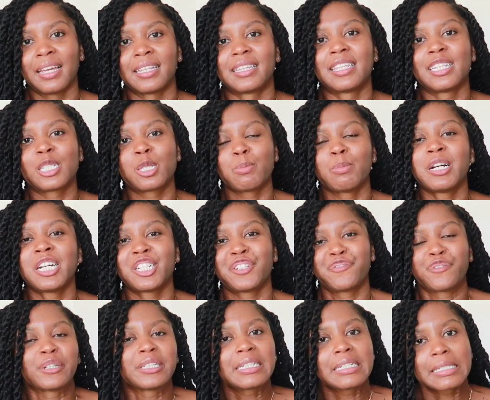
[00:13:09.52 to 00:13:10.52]
this much
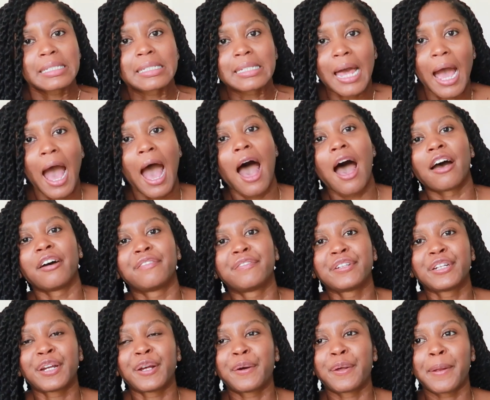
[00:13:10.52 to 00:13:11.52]
for this stuff?
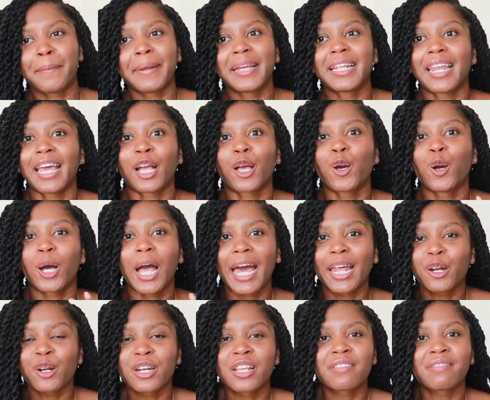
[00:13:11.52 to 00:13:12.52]
You know what I mean? Like,
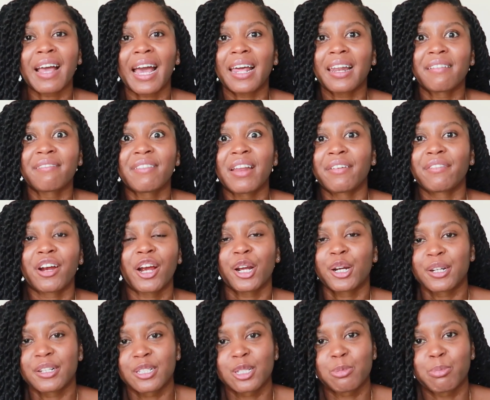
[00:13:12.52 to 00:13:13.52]
I've never
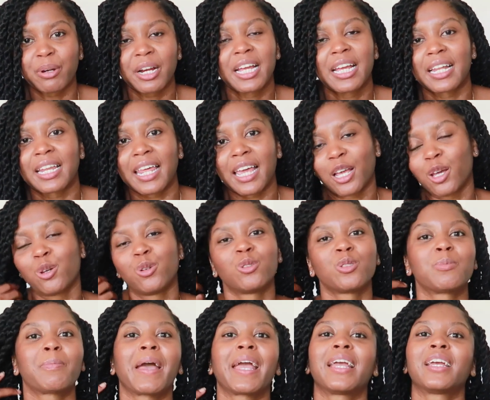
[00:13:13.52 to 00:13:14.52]
heard of this brand. Like,
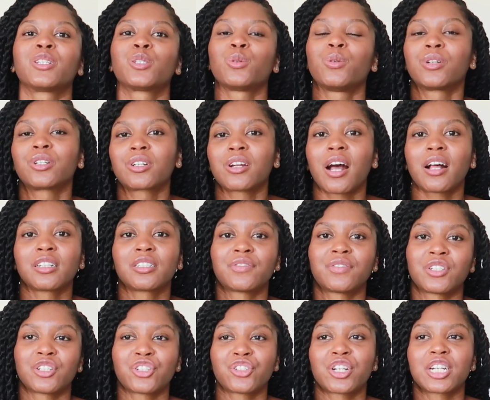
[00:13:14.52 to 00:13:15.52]
who's paying $200
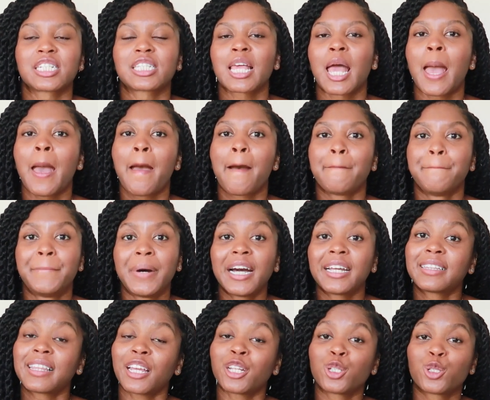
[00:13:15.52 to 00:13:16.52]
for this dress?
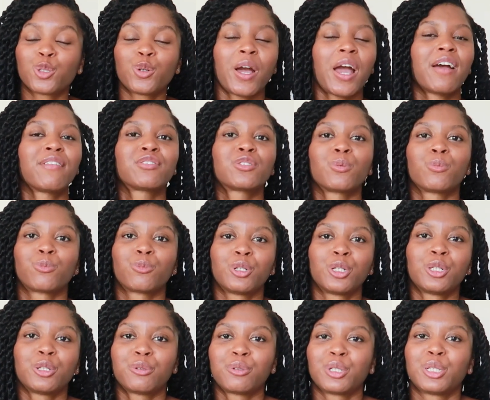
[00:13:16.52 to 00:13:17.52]
But they do have some
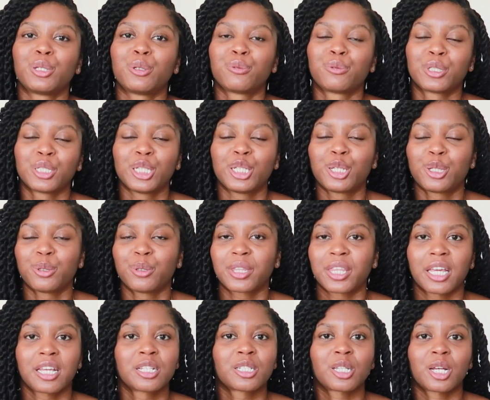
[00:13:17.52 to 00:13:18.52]
really cute
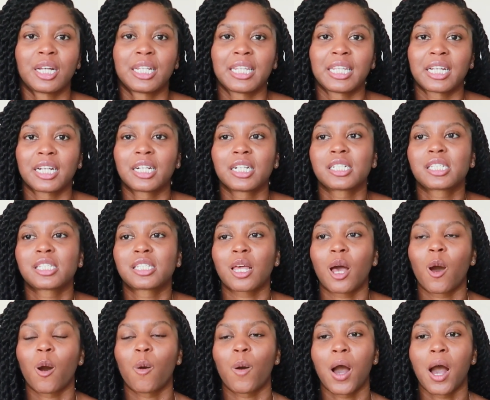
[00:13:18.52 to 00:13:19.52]
things on there.
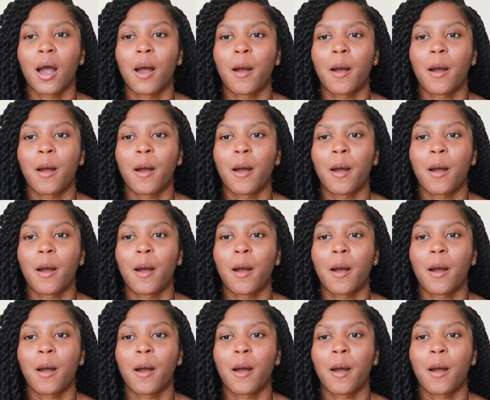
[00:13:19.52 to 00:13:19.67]
So